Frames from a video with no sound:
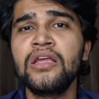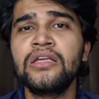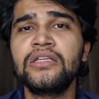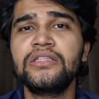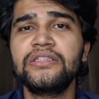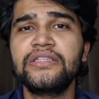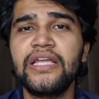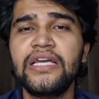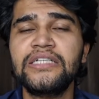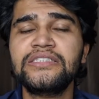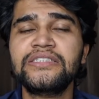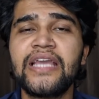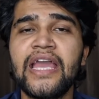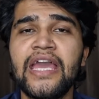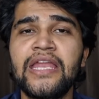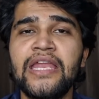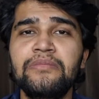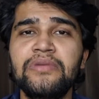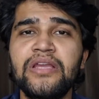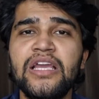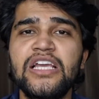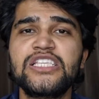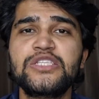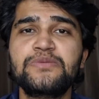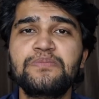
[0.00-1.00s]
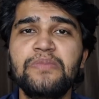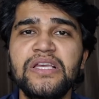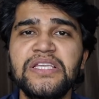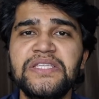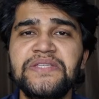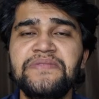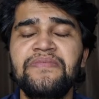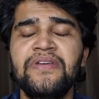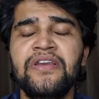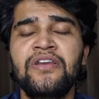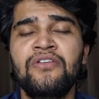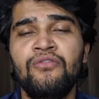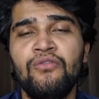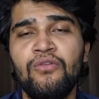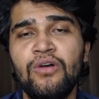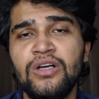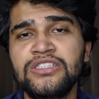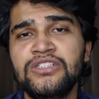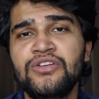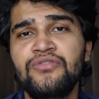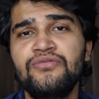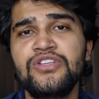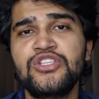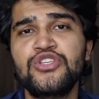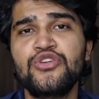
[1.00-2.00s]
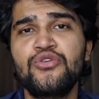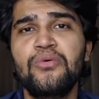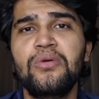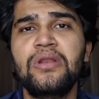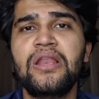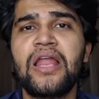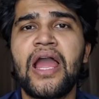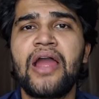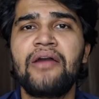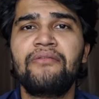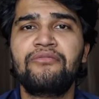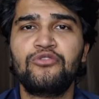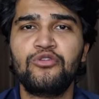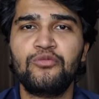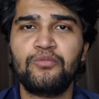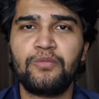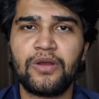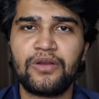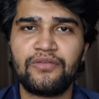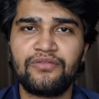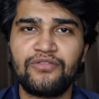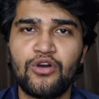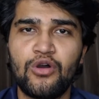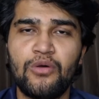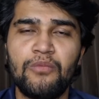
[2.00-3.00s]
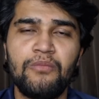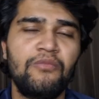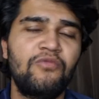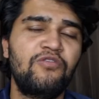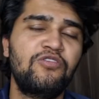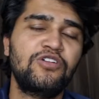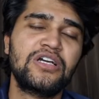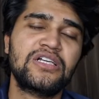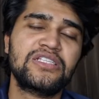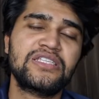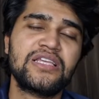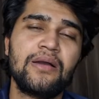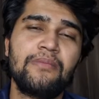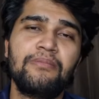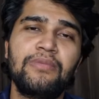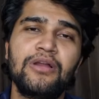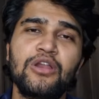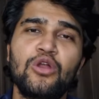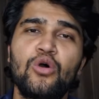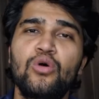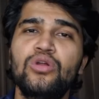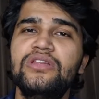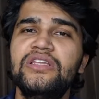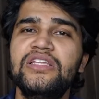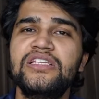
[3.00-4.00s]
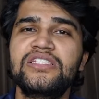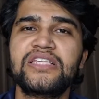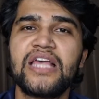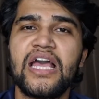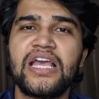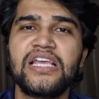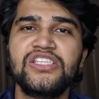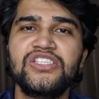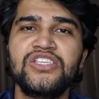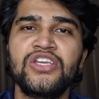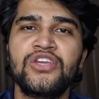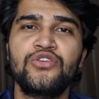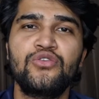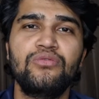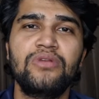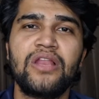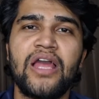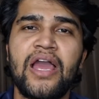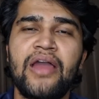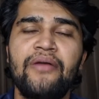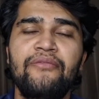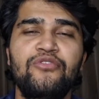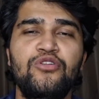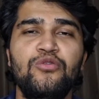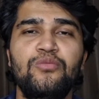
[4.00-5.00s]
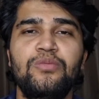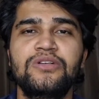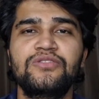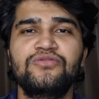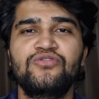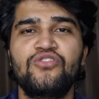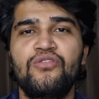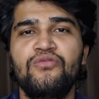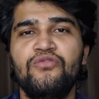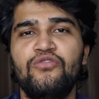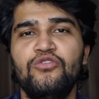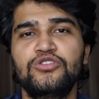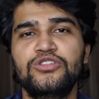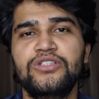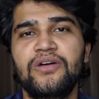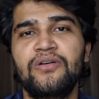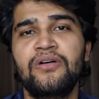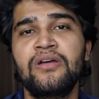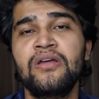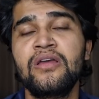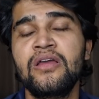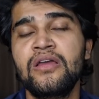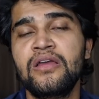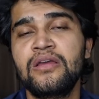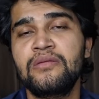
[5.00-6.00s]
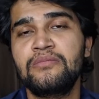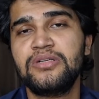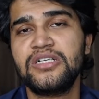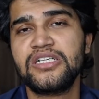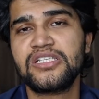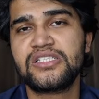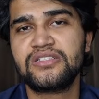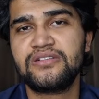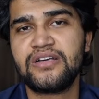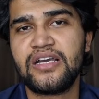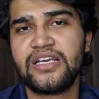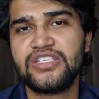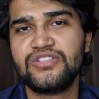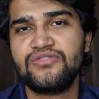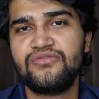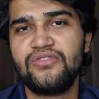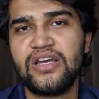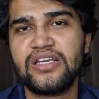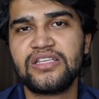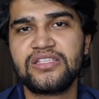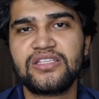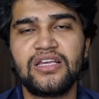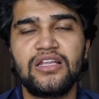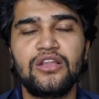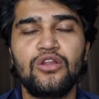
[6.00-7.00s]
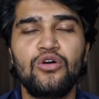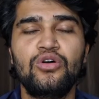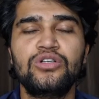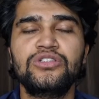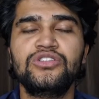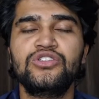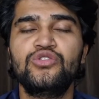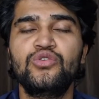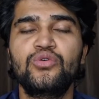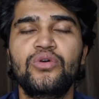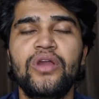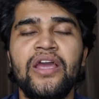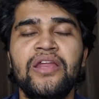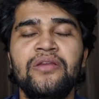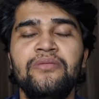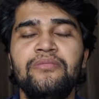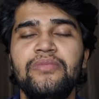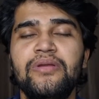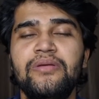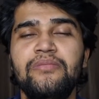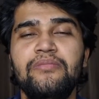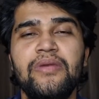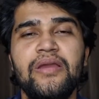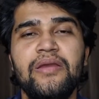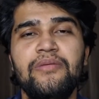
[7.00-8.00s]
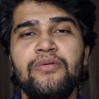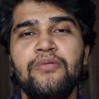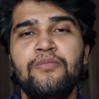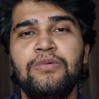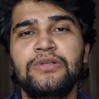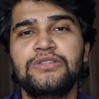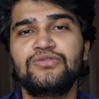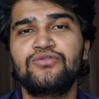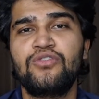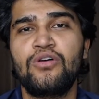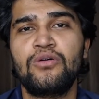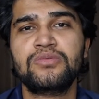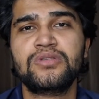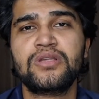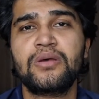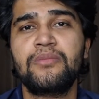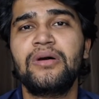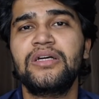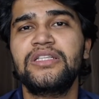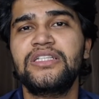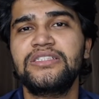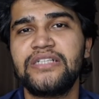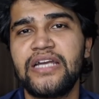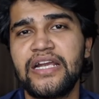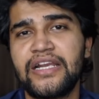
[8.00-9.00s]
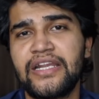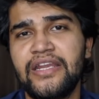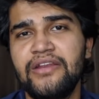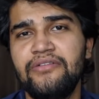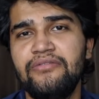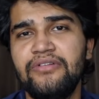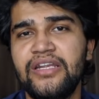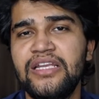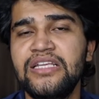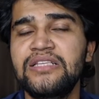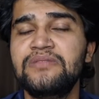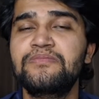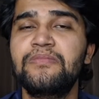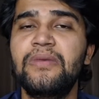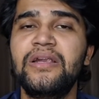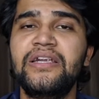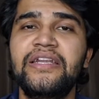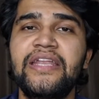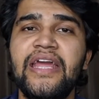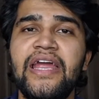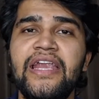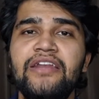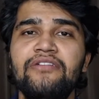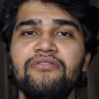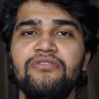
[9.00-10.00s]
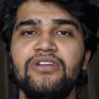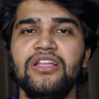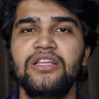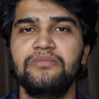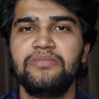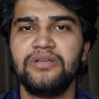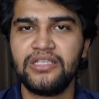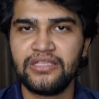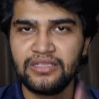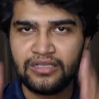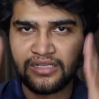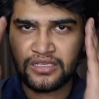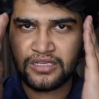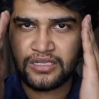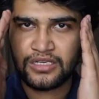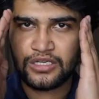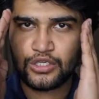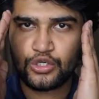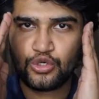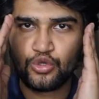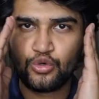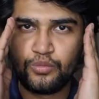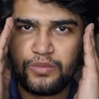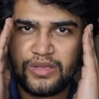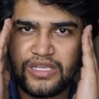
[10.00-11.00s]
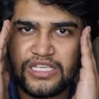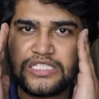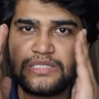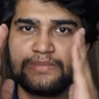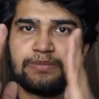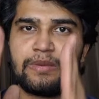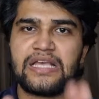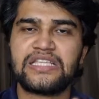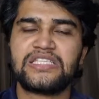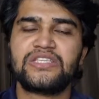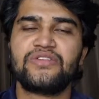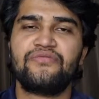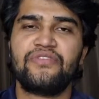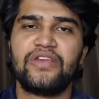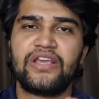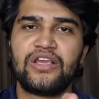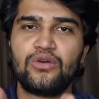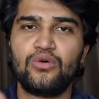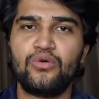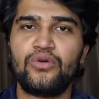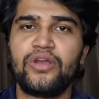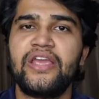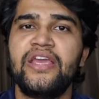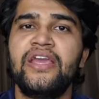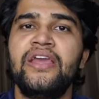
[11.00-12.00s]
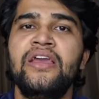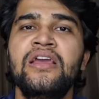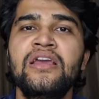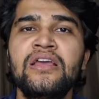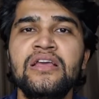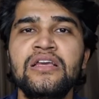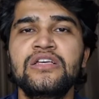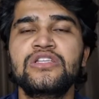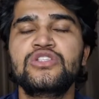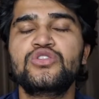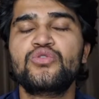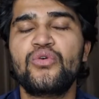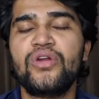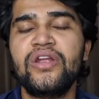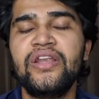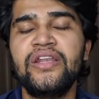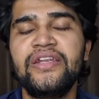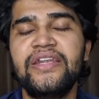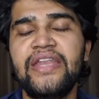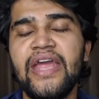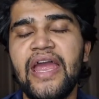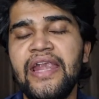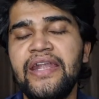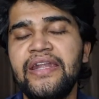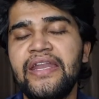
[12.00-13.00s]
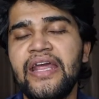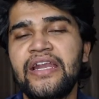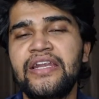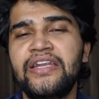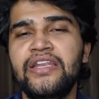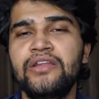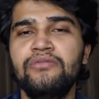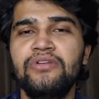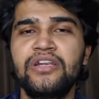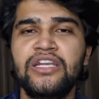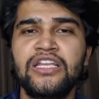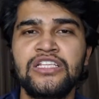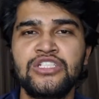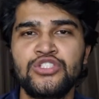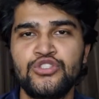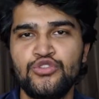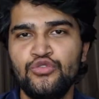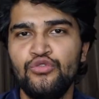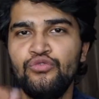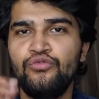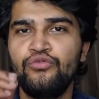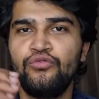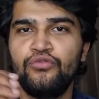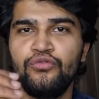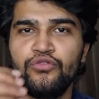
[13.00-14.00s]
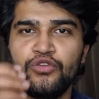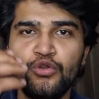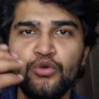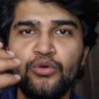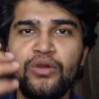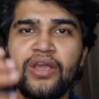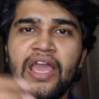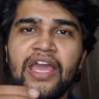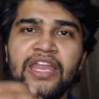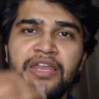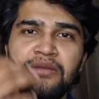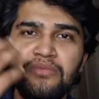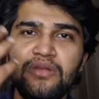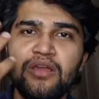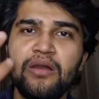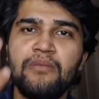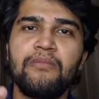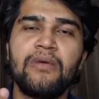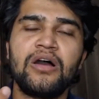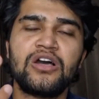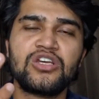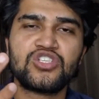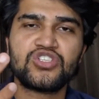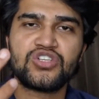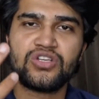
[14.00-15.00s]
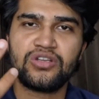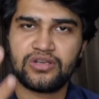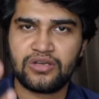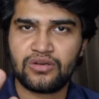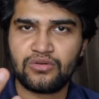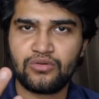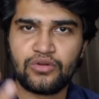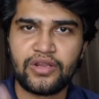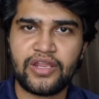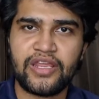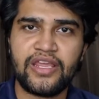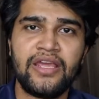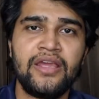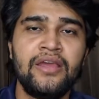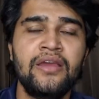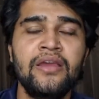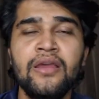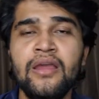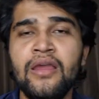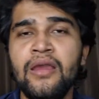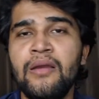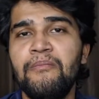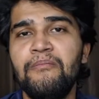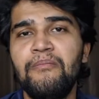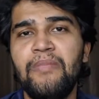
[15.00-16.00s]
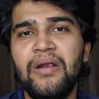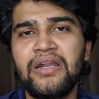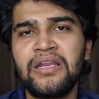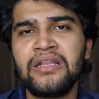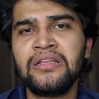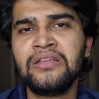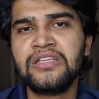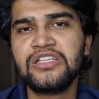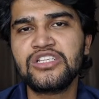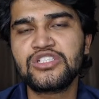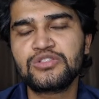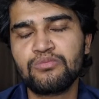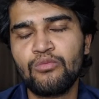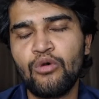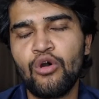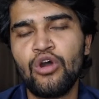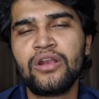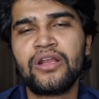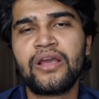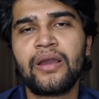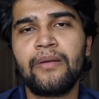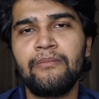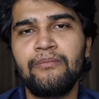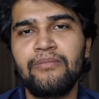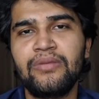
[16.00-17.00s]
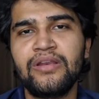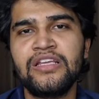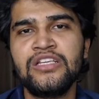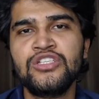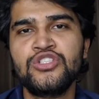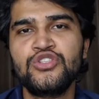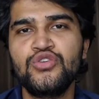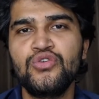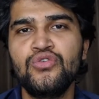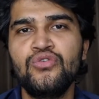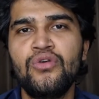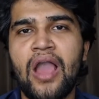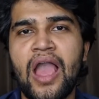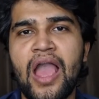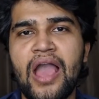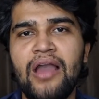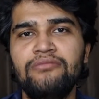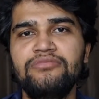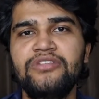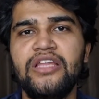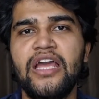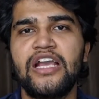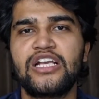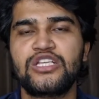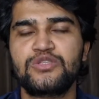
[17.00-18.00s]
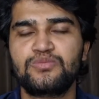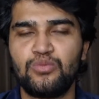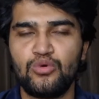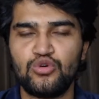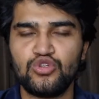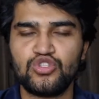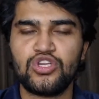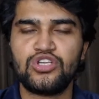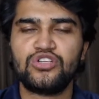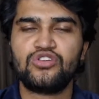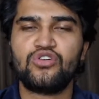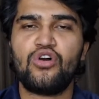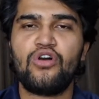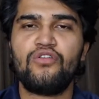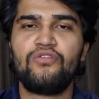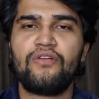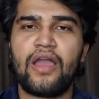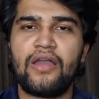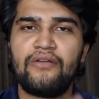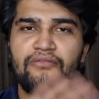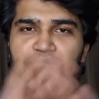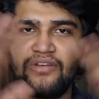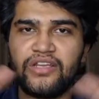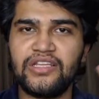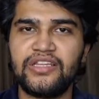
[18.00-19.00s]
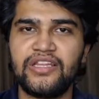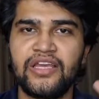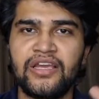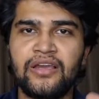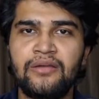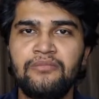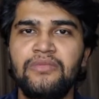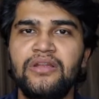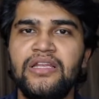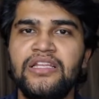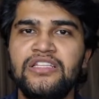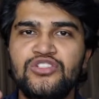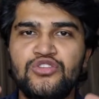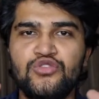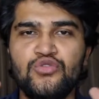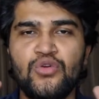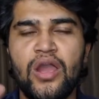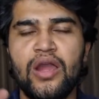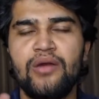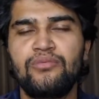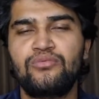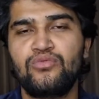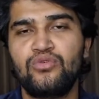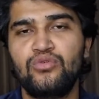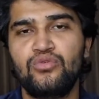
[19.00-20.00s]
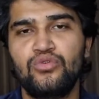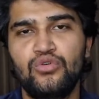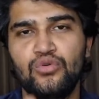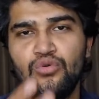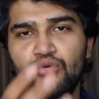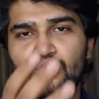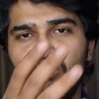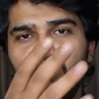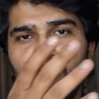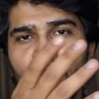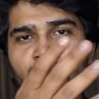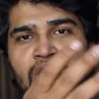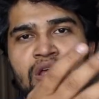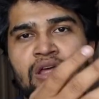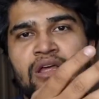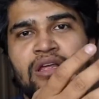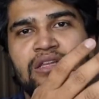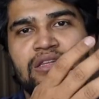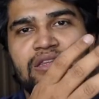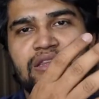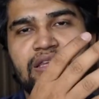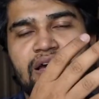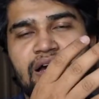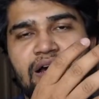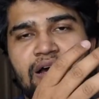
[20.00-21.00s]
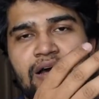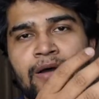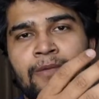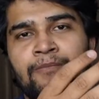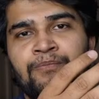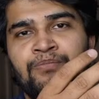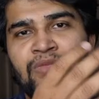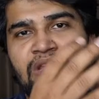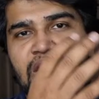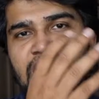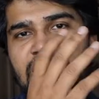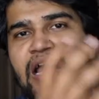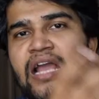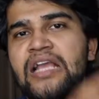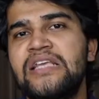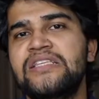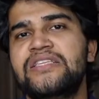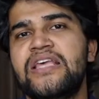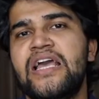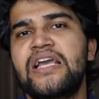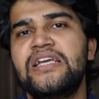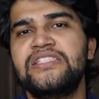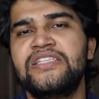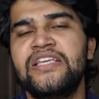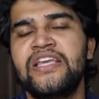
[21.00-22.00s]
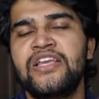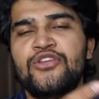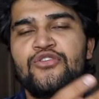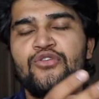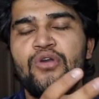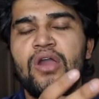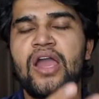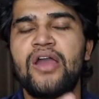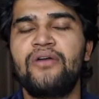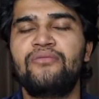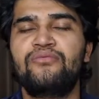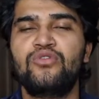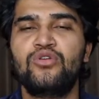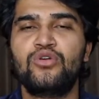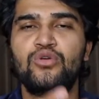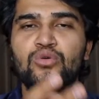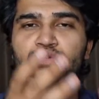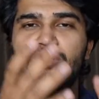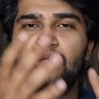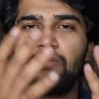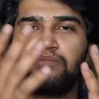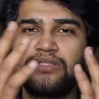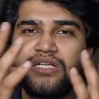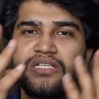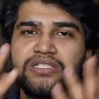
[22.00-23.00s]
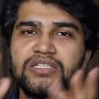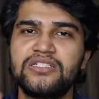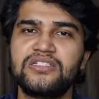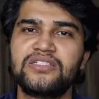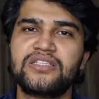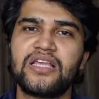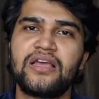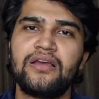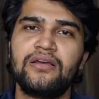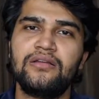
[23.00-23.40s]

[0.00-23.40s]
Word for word: there can be a specific work which you will have to perform. For example, only sizing you will have to perform for the pressurized vessel, or you can be maybe perform some other activities, but that will be to be specific, okay? So in that activities, you can be a master, okay? But in small companies, you have the exposure of everything. Means you have to do the line sizing, you have to do the pressure,